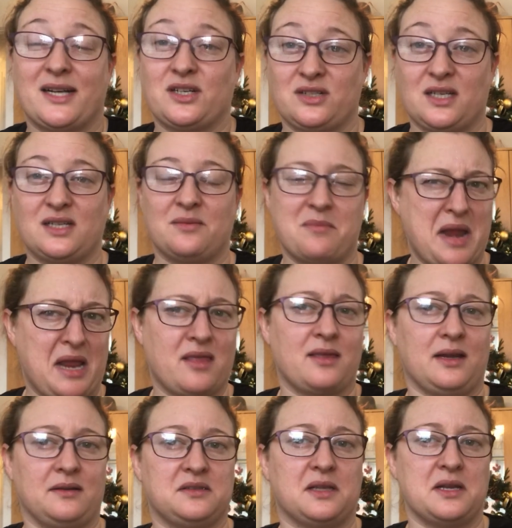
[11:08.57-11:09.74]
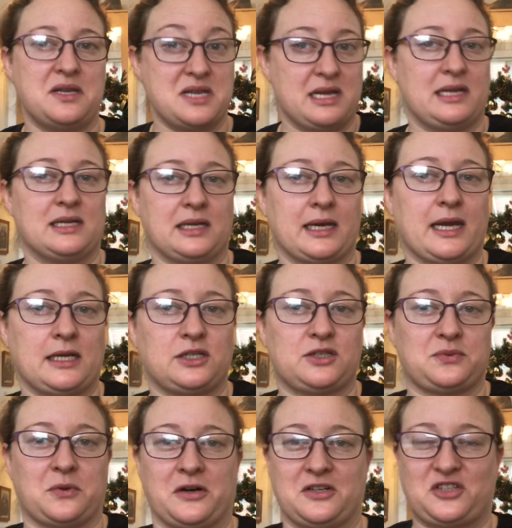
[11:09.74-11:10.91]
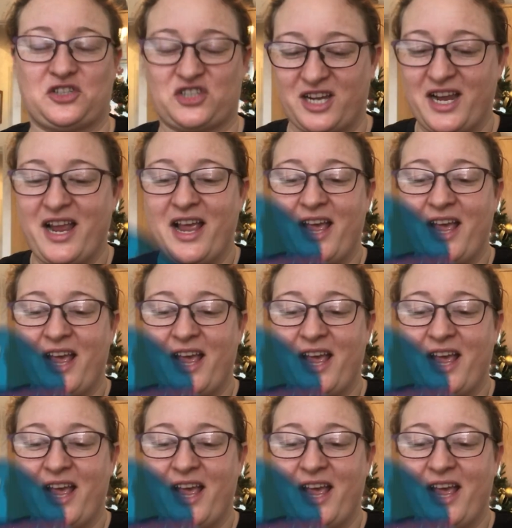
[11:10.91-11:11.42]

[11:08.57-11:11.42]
I don't tend to make things that need a gauge swatch.